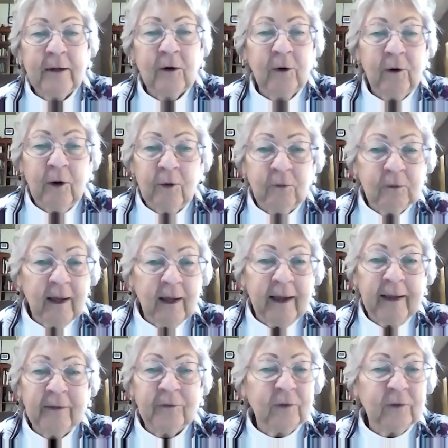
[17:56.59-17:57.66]
our own
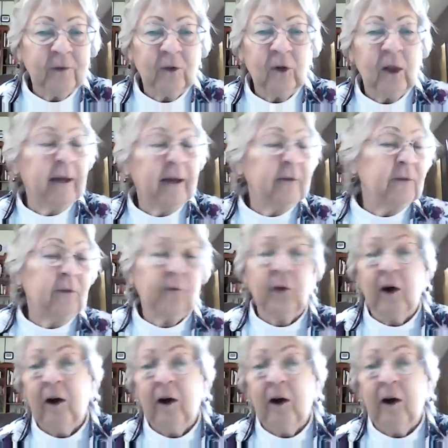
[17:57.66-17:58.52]
lives and the lives of